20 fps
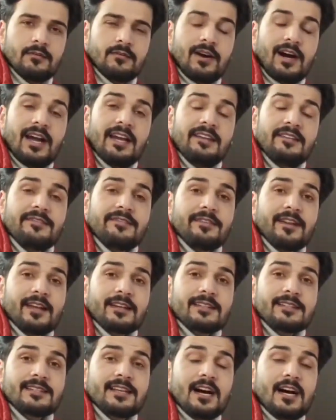Why
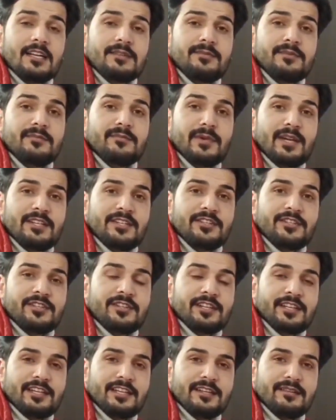flux can't be
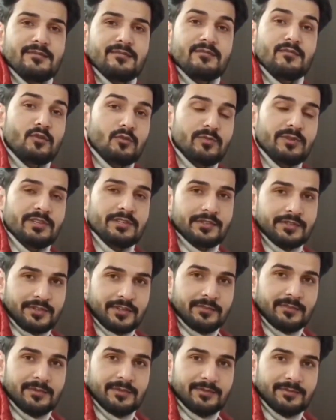measured in Möbius
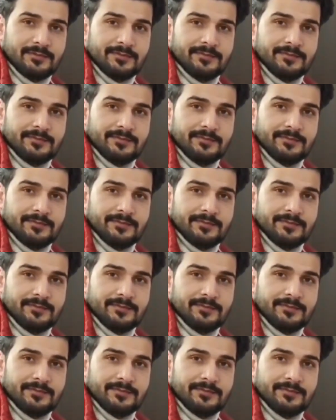strip?